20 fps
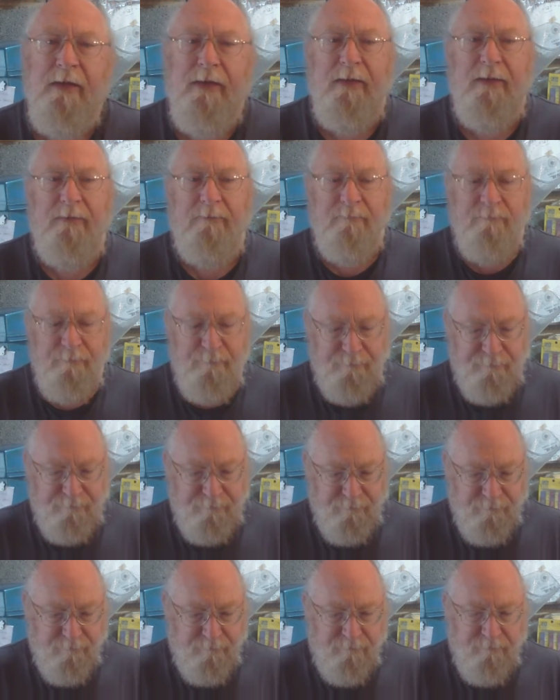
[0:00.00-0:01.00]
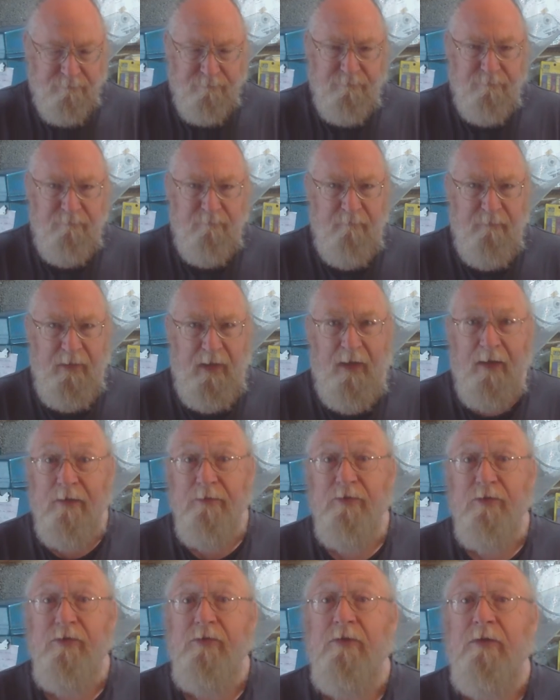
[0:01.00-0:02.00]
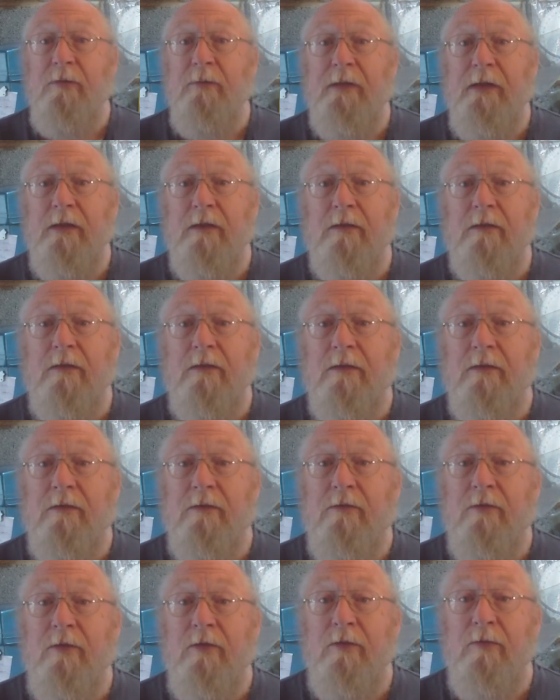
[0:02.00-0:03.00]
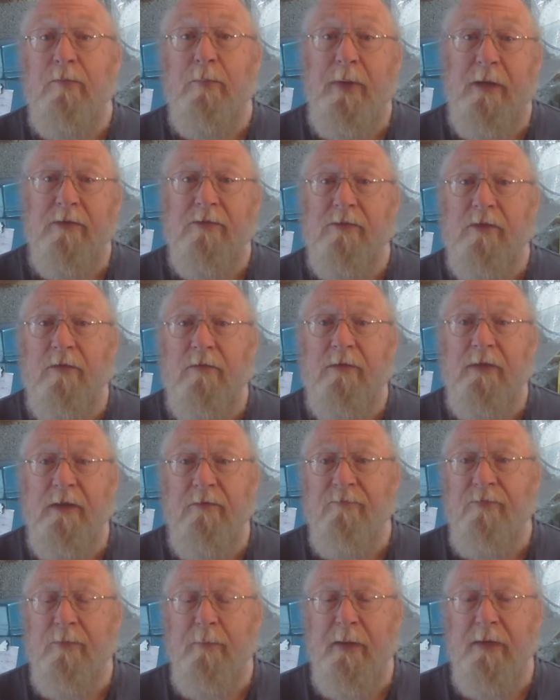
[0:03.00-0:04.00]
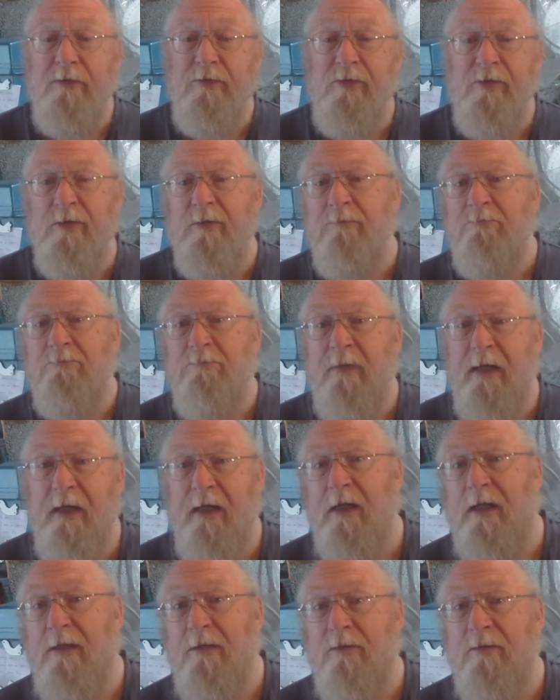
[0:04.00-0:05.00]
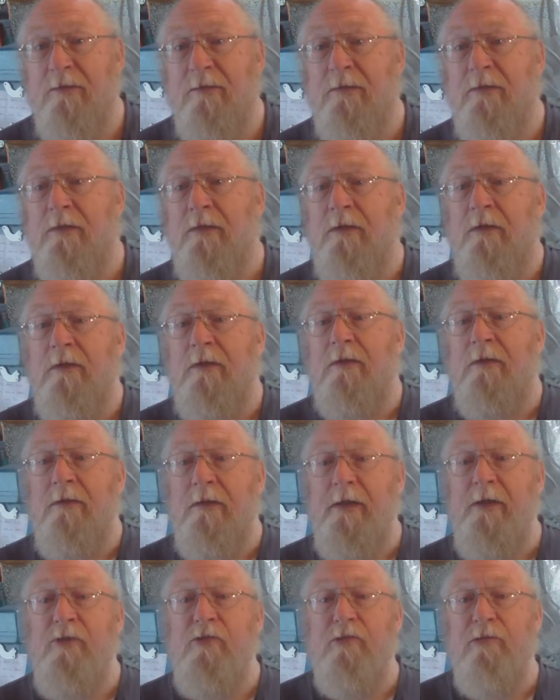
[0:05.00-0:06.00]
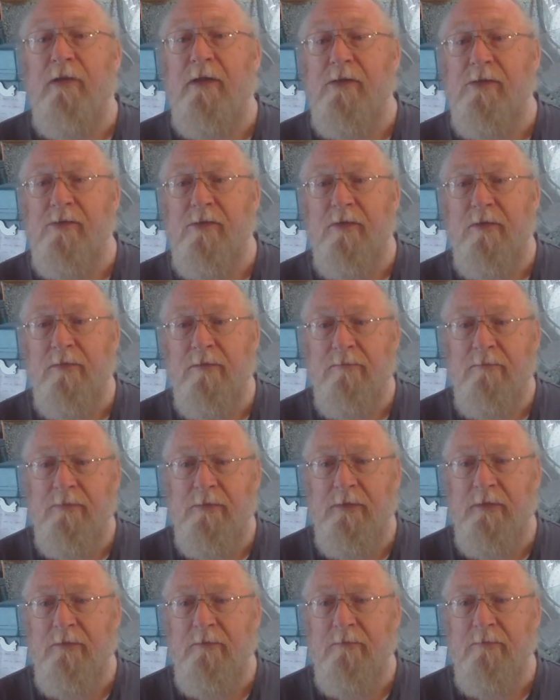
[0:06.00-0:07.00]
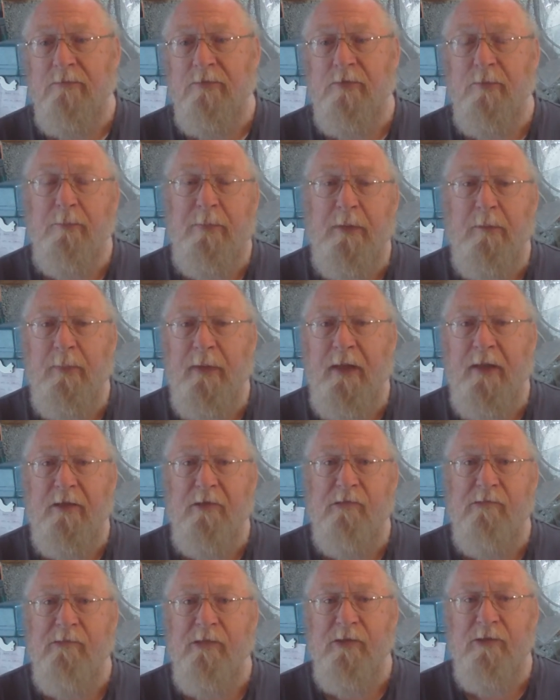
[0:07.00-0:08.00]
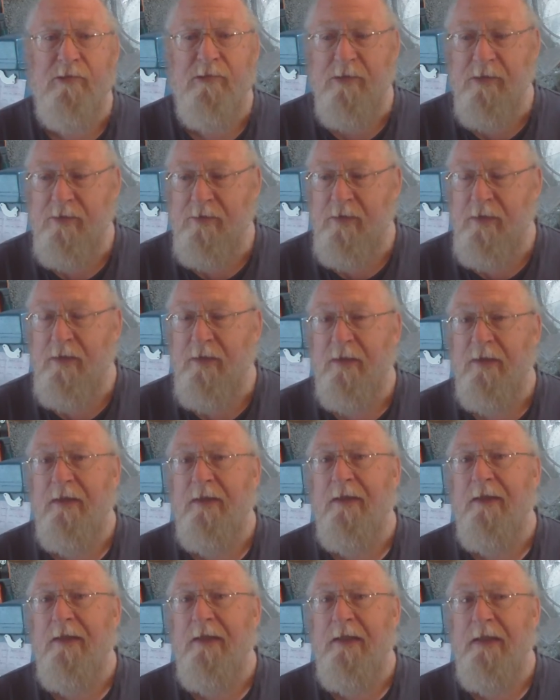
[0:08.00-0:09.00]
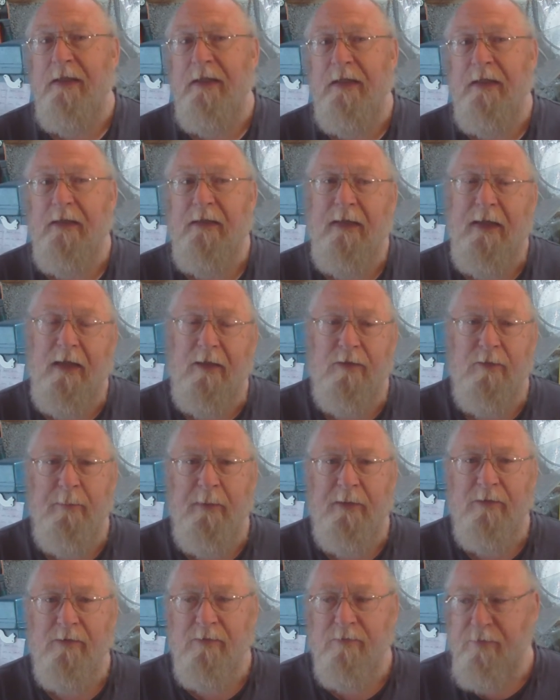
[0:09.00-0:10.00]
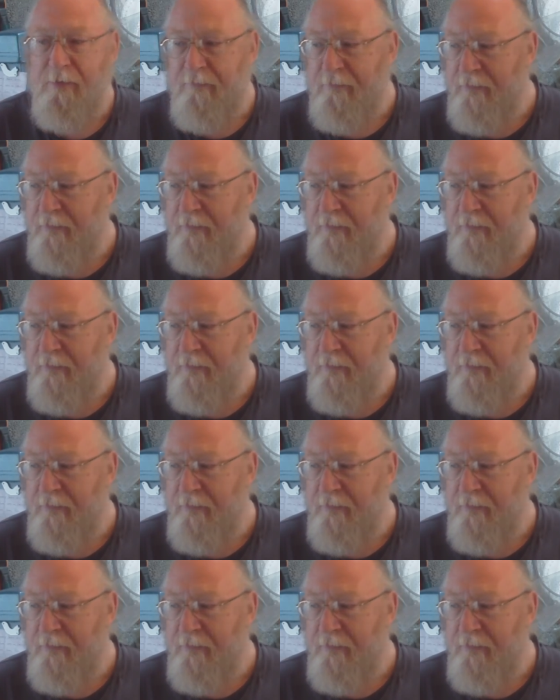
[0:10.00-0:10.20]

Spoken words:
I just do it to pass on information and interest. You know, some people out there are interested in how to make stuff